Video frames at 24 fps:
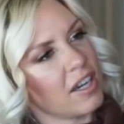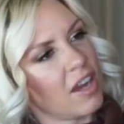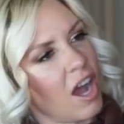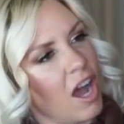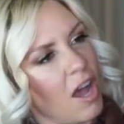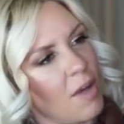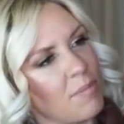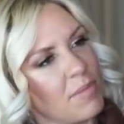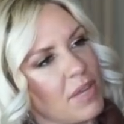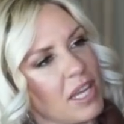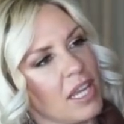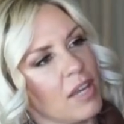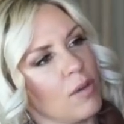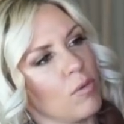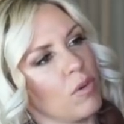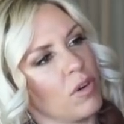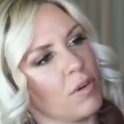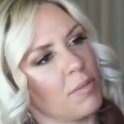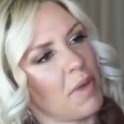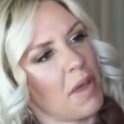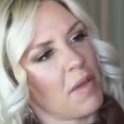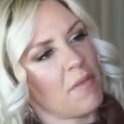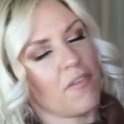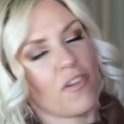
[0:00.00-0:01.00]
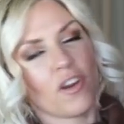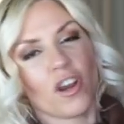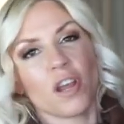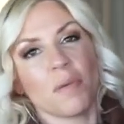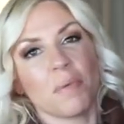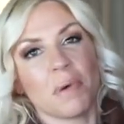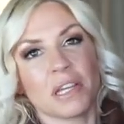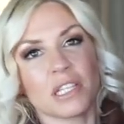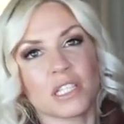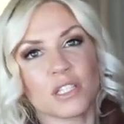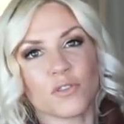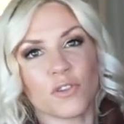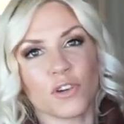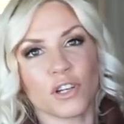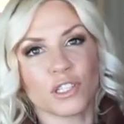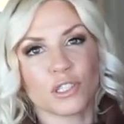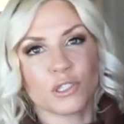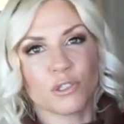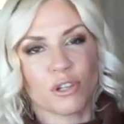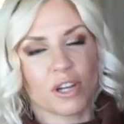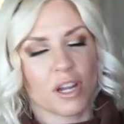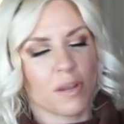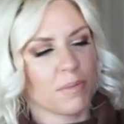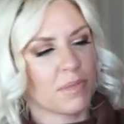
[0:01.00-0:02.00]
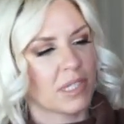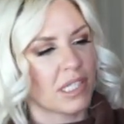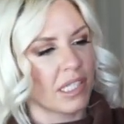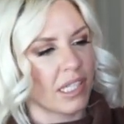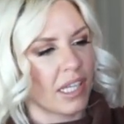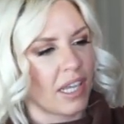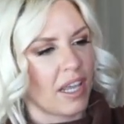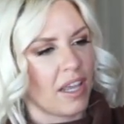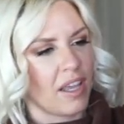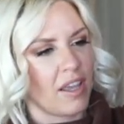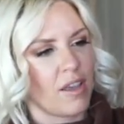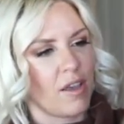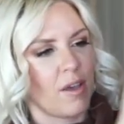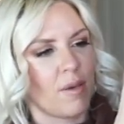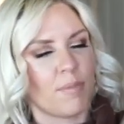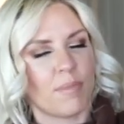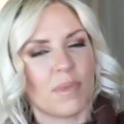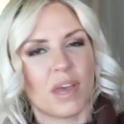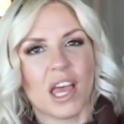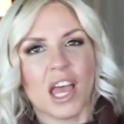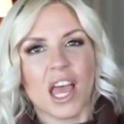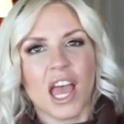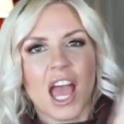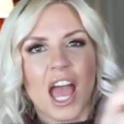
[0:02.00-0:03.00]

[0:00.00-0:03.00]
got me, one of my very best friends, her name is Kim,